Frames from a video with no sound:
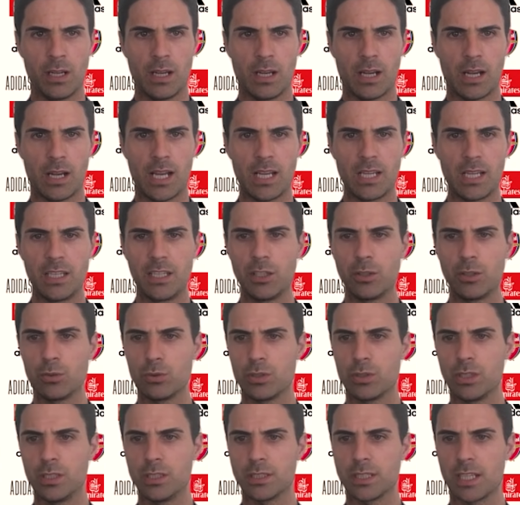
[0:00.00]
I knew
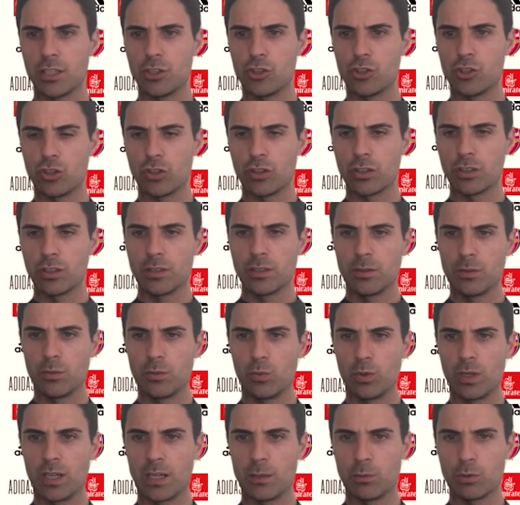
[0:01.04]
since I joined
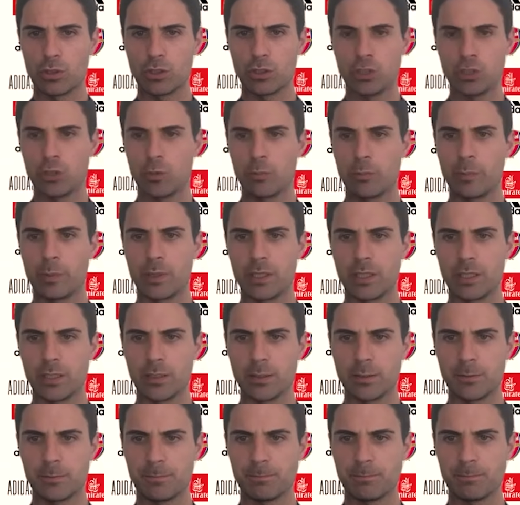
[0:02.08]
where I was jumping in,